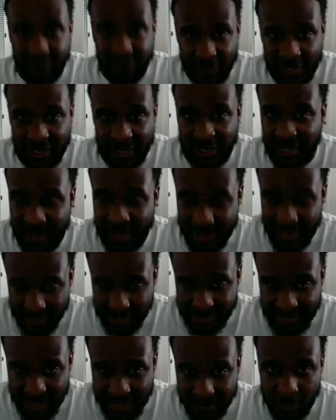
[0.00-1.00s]
an
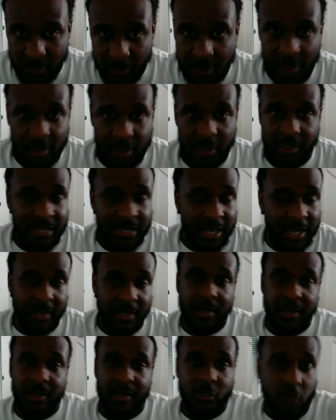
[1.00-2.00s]
example. It's like
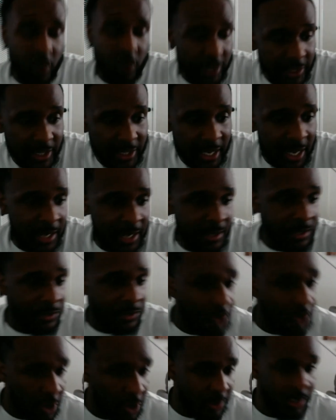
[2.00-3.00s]
29,
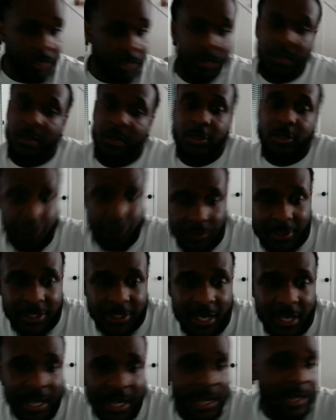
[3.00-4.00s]
30,
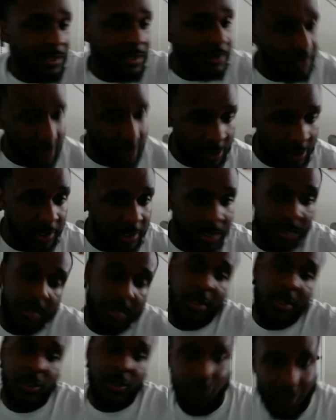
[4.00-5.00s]
29, 30,
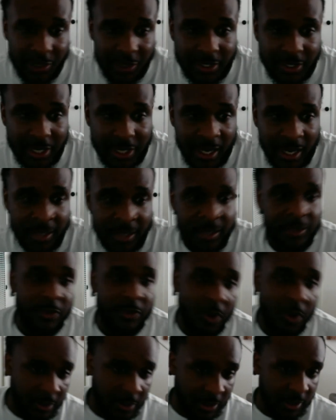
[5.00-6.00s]
29,
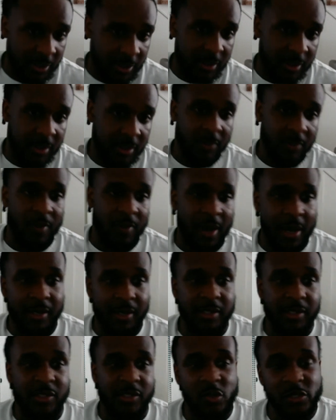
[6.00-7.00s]
30, right? So
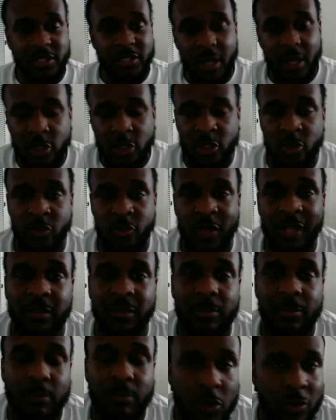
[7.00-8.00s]
it tells you that the
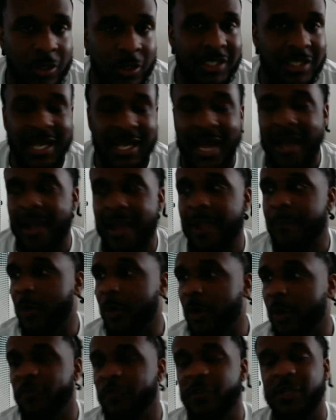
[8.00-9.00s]
moon is not a
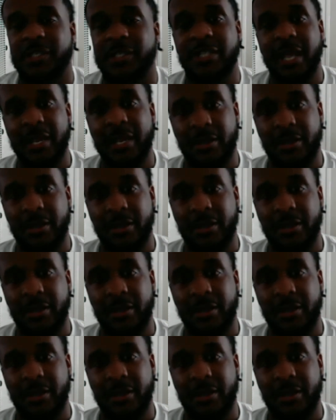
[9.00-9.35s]
perfect cycle.